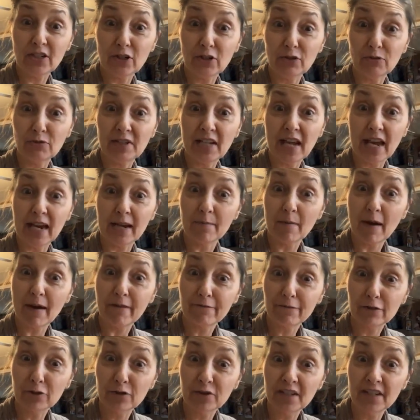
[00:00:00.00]
to take
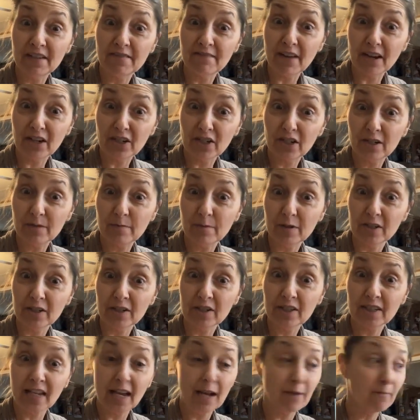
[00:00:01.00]
my fruits and
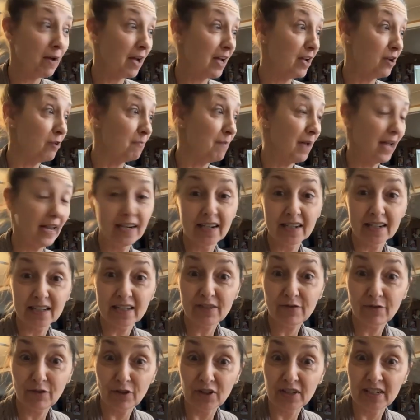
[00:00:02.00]
vegetables and my
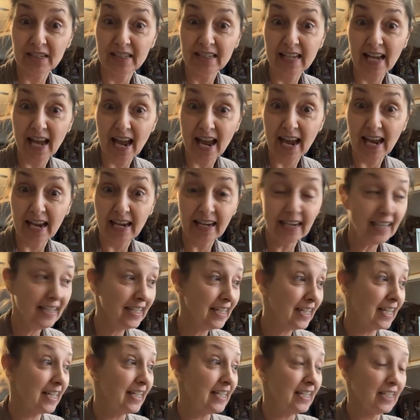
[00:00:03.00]
omegas for the day.